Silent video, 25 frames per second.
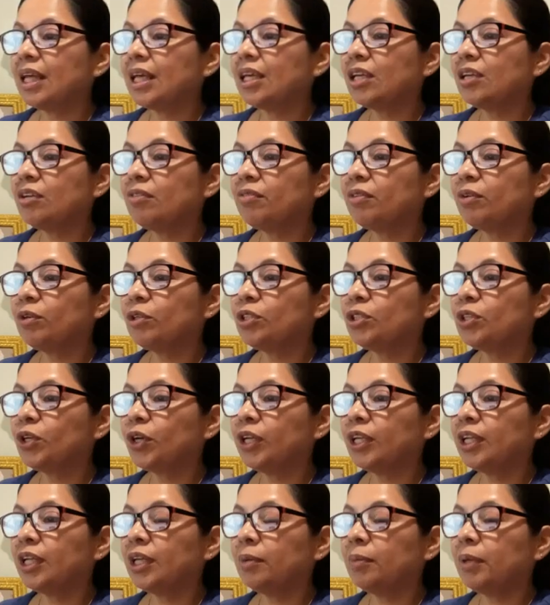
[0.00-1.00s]
Thank you for
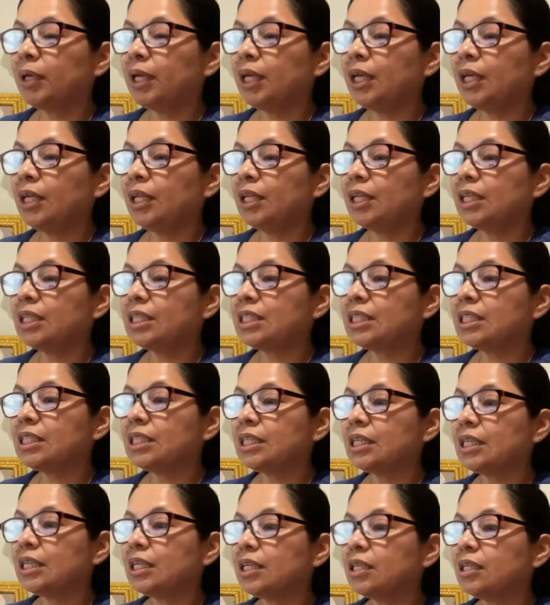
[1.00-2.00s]
joining me. Let's
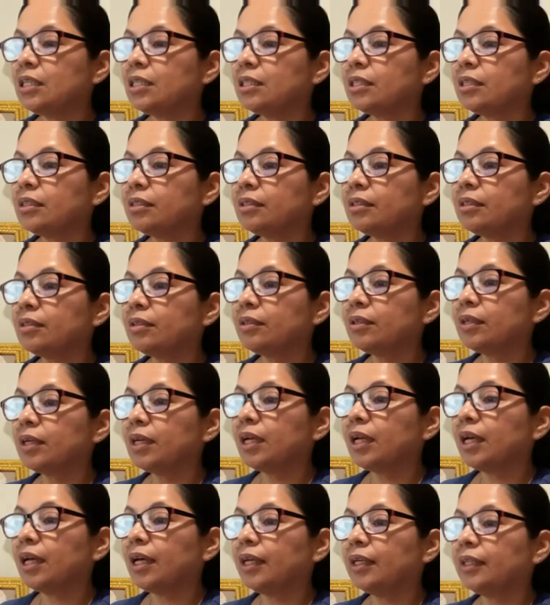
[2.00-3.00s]
see here.
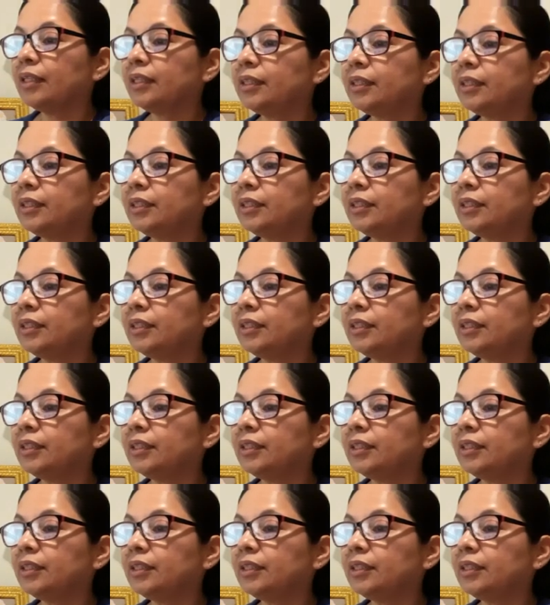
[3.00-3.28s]
Okay.